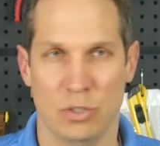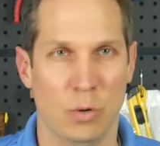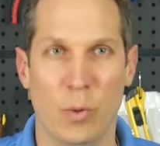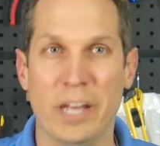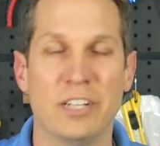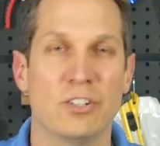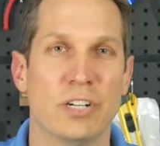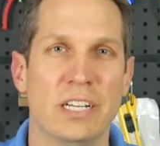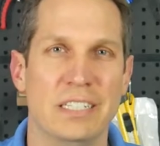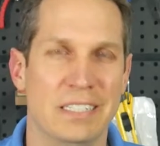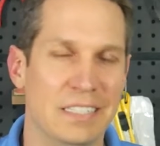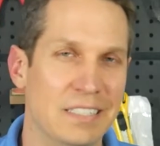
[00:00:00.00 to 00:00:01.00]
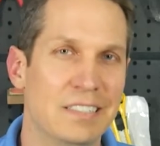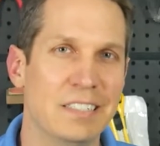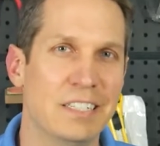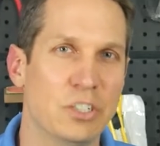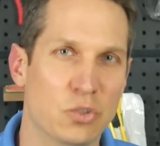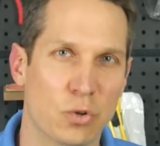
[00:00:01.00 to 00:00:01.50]
a way to create an
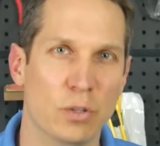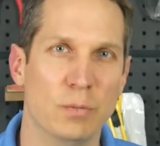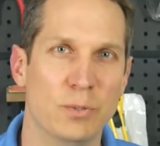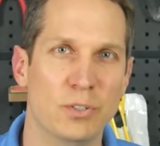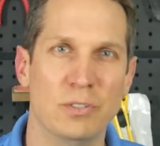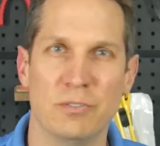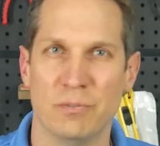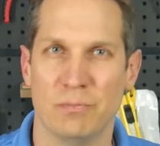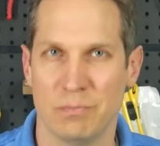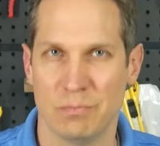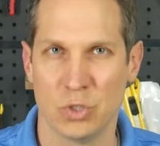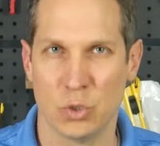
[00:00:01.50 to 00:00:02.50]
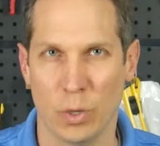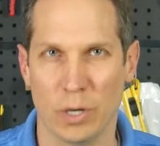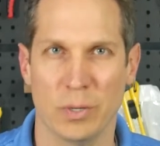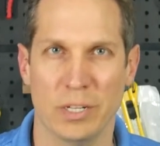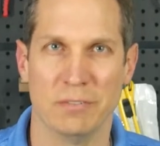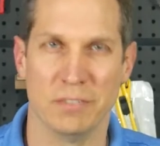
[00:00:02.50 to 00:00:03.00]
easily controllable
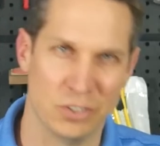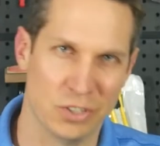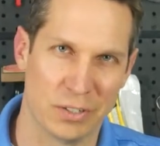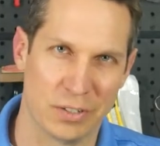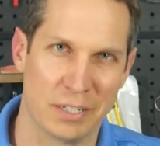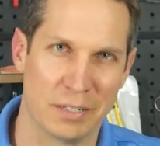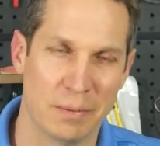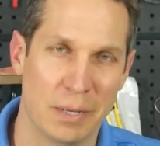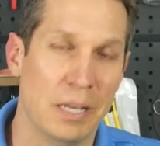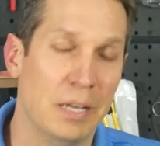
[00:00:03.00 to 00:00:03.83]
square wave generator.